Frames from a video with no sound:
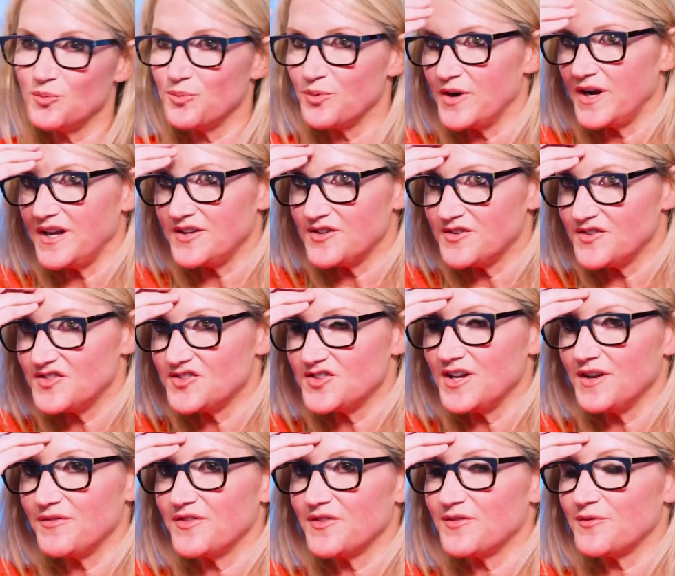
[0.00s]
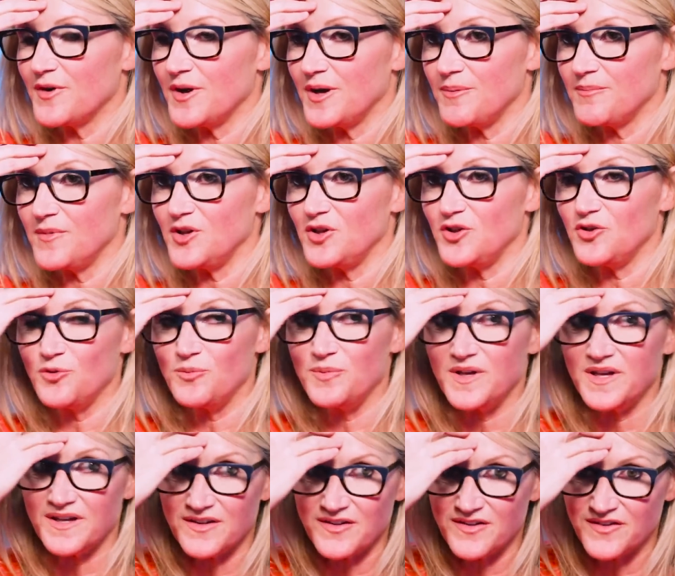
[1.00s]
your brain shifts from you
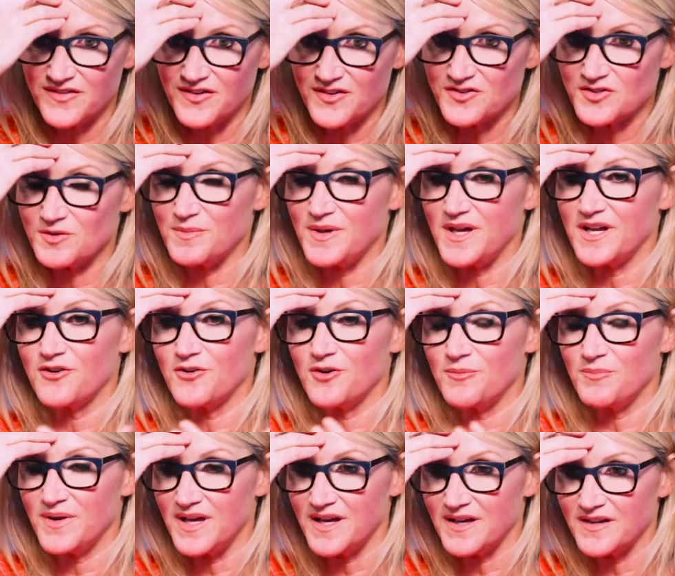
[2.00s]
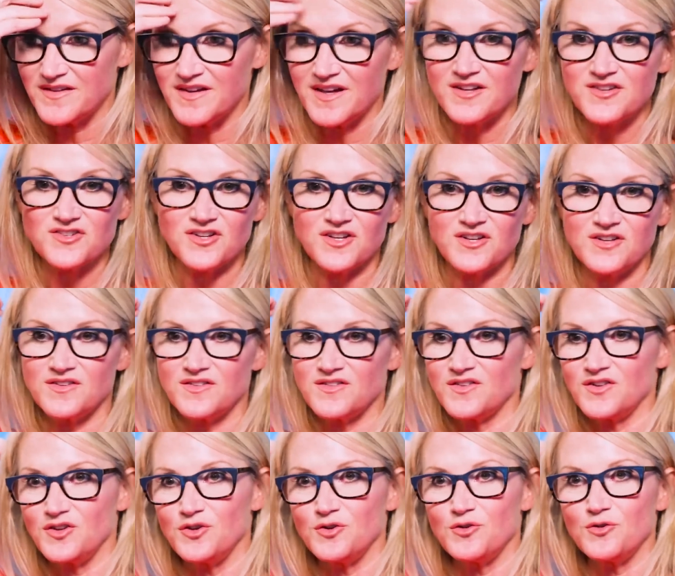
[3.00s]
being a decision maker and paying attention
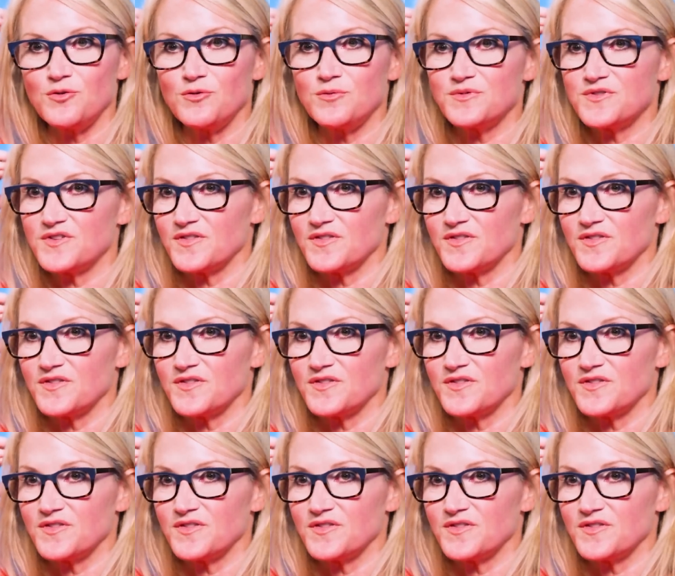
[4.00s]
to you